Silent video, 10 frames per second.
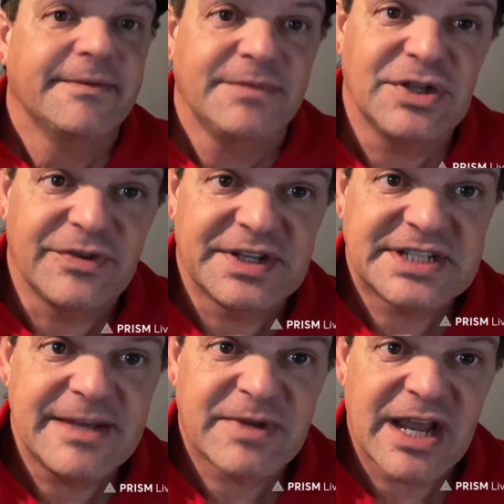the
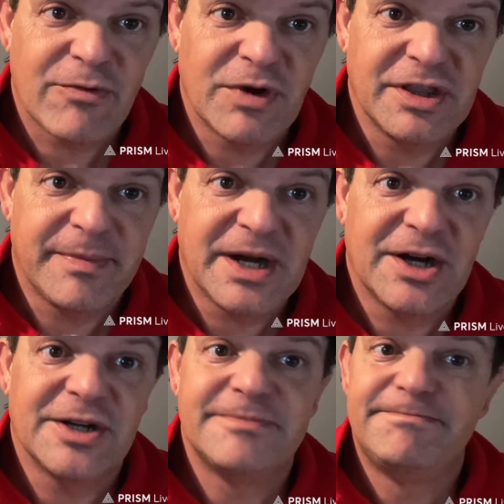team can't run the
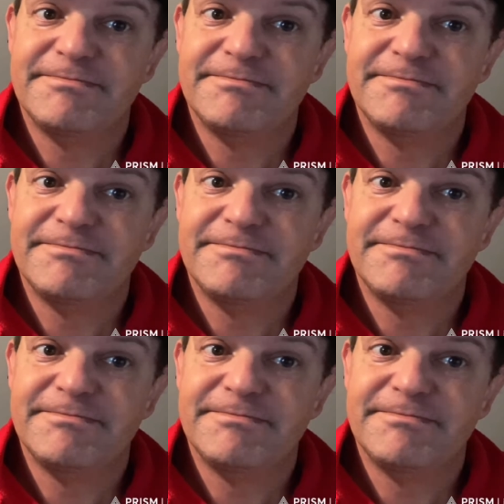ball,